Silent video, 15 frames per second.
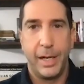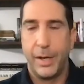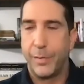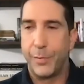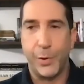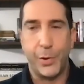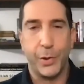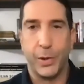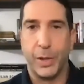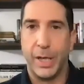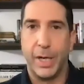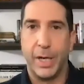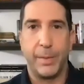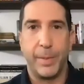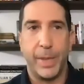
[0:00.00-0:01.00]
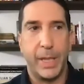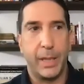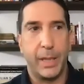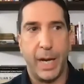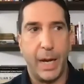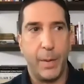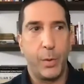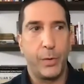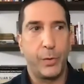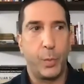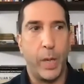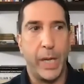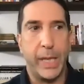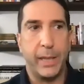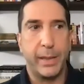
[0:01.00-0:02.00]
For sure. I mean, I was
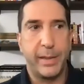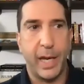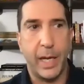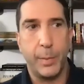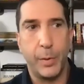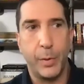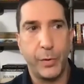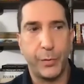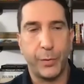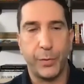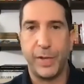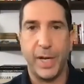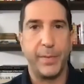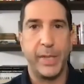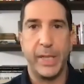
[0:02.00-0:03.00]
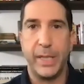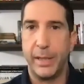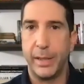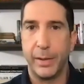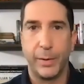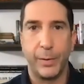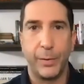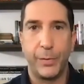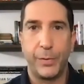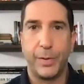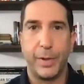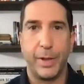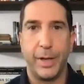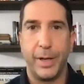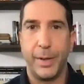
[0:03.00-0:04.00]
waiting tables for seven years
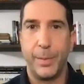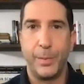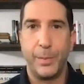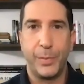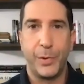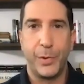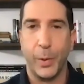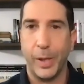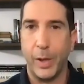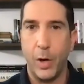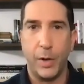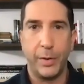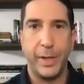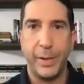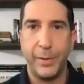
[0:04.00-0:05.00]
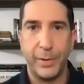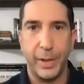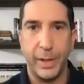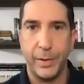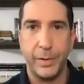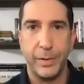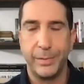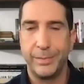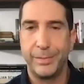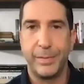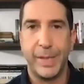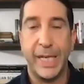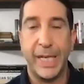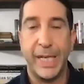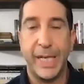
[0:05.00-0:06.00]
um, during all these little
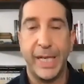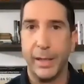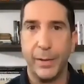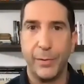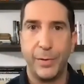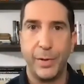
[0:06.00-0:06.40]
gigs.